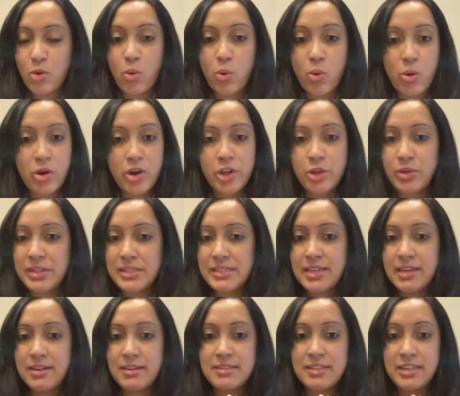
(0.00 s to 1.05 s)
or you could
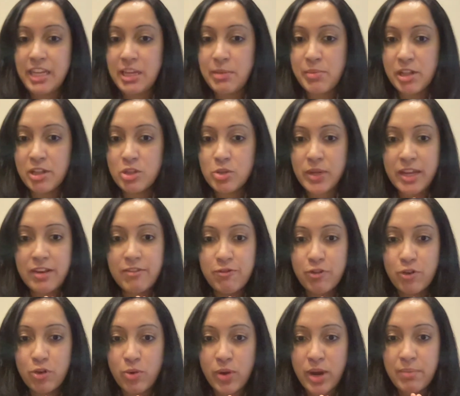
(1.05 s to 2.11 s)
send us an email to
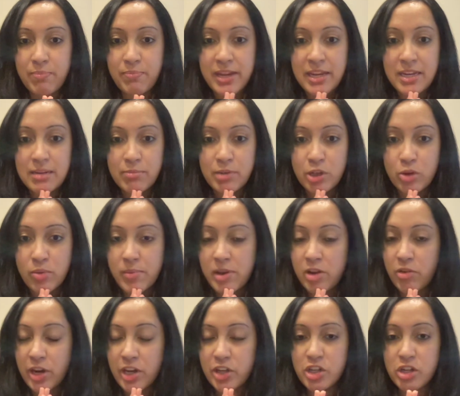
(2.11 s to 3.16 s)

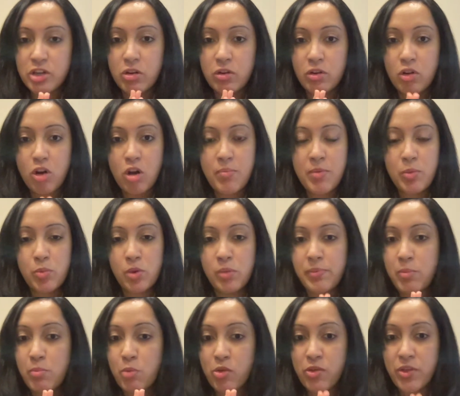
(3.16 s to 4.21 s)
info@bwimmigration.com, and we'll
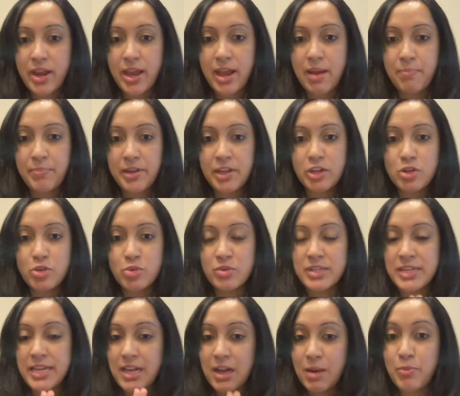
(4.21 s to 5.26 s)
be more than happy to
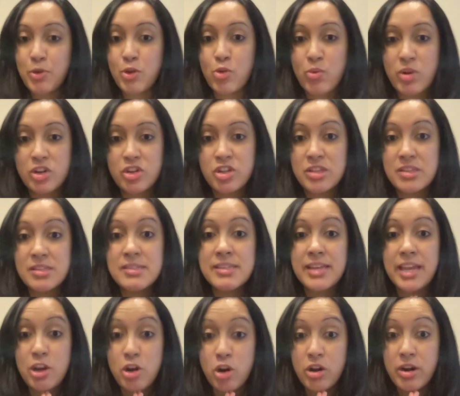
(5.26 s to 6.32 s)
take up your questions
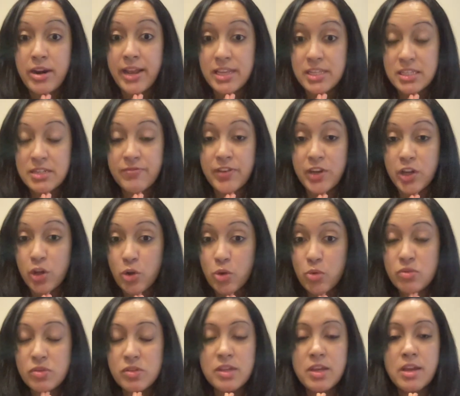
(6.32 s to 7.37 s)
in our next
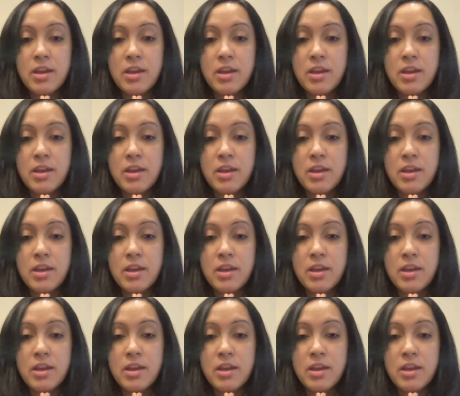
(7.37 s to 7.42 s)
videos.